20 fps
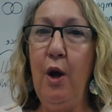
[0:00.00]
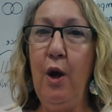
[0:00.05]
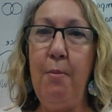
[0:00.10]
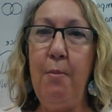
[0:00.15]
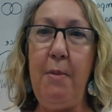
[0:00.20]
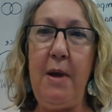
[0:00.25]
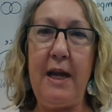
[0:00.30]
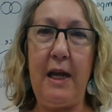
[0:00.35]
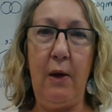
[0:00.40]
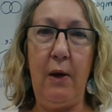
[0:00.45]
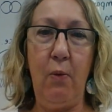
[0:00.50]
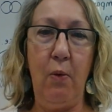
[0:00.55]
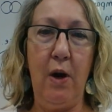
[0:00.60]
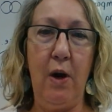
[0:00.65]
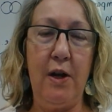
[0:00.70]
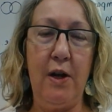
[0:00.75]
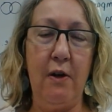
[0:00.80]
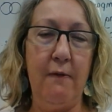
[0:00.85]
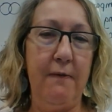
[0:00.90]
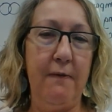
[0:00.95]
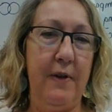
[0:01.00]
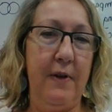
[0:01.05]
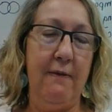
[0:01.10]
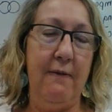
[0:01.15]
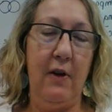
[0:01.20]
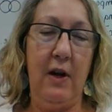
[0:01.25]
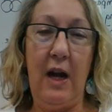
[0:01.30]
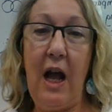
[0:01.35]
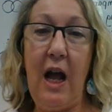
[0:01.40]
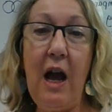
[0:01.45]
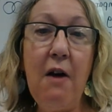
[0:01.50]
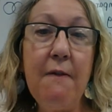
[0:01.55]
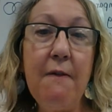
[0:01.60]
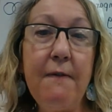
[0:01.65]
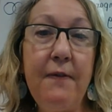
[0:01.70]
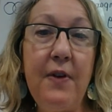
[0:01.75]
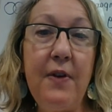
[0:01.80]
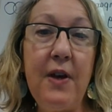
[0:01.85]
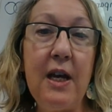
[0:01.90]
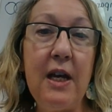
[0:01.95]
make it wear your favorite
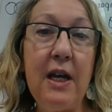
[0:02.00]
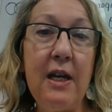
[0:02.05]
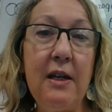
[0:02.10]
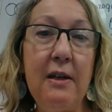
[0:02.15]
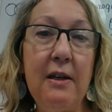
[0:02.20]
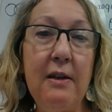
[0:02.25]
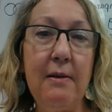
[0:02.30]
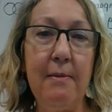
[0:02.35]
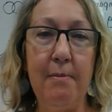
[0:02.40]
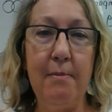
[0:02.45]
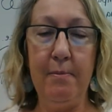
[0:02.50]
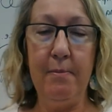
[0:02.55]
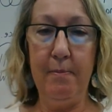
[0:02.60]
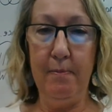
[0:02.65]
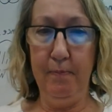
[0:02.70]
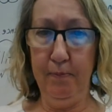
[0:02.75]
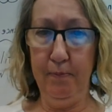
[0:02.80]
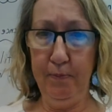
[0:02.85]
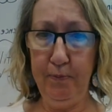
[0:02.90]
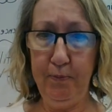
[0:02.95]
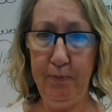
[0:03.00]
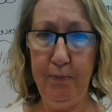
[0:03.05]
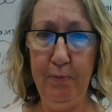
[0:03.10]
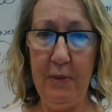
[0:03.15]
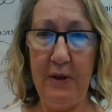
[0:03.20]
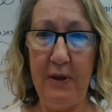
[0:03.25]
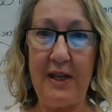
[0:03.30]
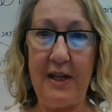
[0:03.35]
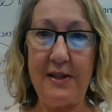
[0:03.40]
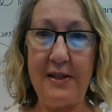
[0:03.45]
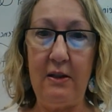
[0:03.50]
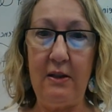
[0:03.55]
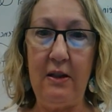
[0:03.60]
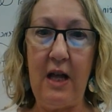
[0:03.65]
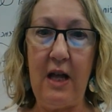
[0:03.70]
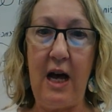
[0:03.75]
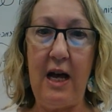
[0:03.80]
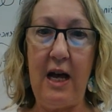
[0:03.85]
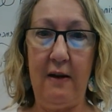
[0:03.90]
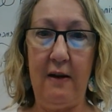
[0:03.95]
outfit. But that's a
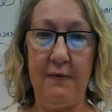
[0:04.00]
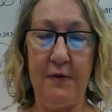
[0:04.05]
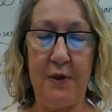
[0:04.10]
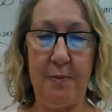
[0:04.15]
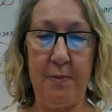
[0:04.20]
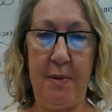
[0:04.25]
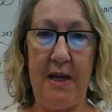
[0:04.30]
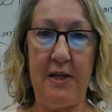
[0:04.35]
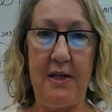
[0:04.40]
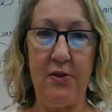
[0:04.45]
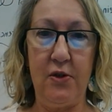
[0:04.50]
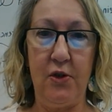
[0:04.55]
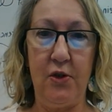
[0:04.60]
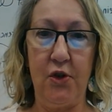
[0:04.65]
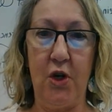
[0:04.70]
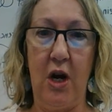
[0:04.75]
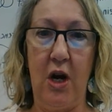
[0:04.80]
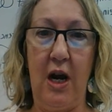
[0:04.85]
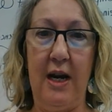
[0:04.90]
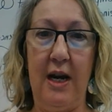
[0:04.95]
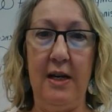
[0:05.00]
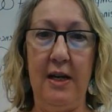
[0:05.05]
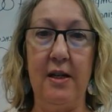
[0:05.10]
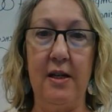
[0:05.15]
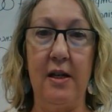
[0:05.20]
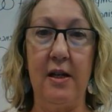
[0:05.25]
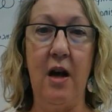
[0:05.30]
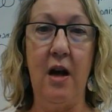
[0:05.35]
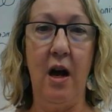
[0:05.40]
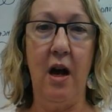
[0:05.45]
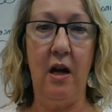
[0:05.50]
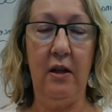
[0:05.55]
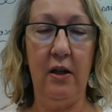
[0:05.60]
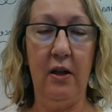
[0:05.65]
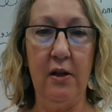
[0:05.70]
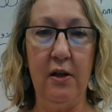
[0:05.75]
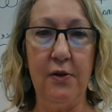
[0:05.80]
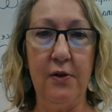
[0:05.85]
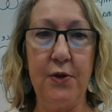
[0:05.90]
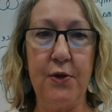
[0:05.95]
lot of space to try to
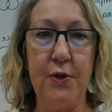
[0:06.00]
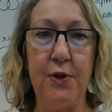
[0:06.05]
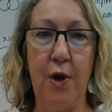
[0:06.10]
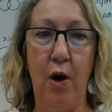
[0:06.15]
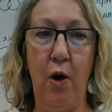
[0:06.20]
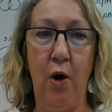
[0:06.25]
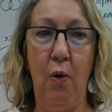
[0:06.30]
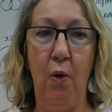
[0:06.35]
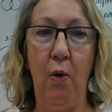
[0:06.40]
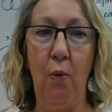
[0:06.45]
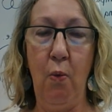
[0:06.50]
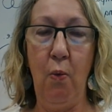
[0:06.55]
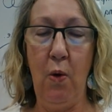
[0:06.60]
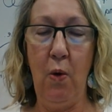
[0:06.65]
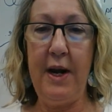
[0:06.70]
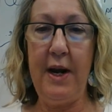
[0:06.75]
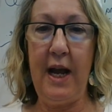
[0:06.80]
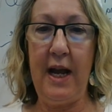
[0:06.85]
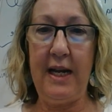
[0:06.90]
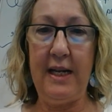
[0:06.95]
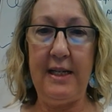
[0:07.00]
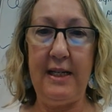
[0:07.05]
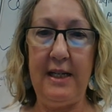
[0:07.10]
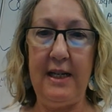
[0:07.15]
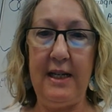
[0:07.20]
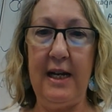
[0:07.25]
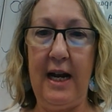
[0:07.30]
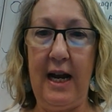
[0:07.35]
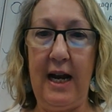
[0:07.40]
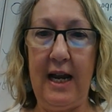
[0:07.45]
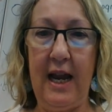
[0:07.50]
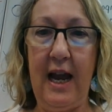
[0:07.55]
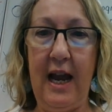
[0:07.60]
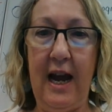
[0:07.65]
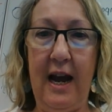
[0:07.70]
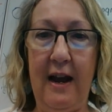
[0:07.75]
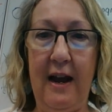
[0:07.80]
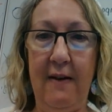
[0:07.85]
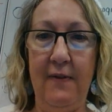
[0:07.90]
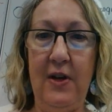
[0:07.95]
color. So one idea I
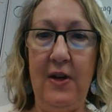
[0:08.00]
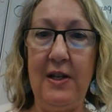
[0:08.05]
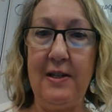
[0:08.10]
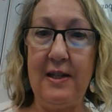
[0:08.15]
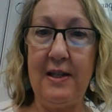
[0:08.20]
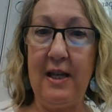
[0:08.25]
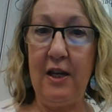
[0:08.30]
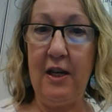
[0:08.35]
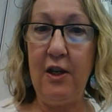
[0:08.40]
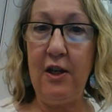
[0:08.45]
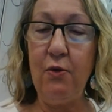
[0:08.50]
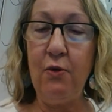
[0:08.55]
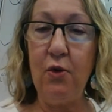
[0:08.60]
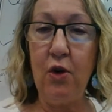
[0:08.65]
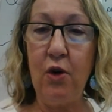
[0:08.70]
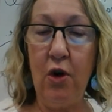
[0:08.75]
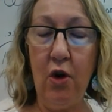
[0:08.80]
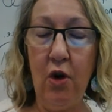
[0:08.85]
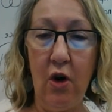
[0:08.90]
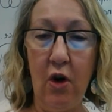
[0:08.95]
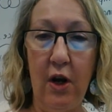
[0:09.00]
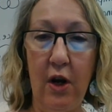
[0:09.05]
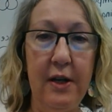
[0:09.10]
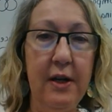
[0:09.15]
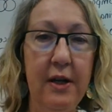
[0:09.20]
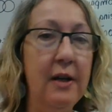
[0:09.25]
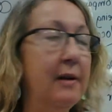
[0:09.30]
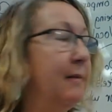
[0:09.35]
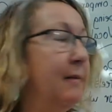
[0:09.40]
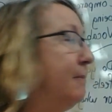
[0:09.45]
have is that you could,